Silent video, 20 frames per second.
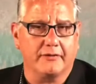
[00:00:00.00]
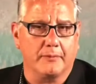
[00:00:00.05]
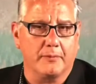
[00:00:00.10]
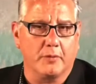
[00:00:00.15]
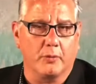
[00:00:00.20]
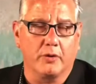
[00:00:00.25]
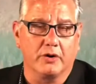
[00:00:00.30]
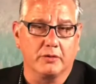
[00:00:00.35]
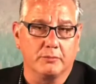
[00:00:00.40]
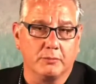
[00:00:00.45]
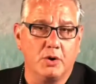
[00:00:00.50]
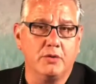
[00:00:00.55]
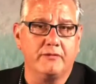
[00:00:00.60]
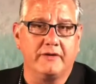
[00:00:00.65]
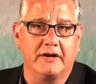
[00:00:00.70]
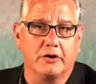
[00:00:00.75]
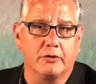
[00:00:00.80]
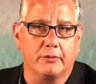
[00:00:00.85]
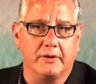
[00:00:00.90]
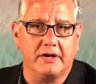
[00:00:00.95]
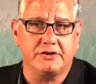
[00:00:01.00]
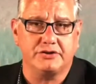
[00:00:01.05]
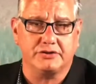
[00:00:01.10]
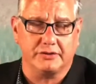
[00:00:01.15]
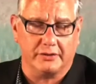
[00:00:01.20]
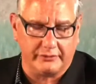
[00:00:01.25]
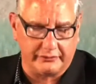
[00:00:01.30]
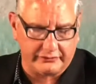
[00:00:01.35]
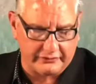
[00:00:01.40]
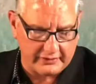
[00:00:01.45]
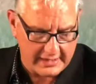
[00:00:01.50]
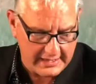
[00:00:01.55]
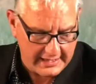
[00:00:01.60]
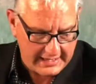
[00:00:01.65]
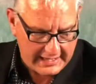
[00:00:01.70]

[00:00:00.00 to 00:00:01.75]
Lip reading: from the word moving creatures,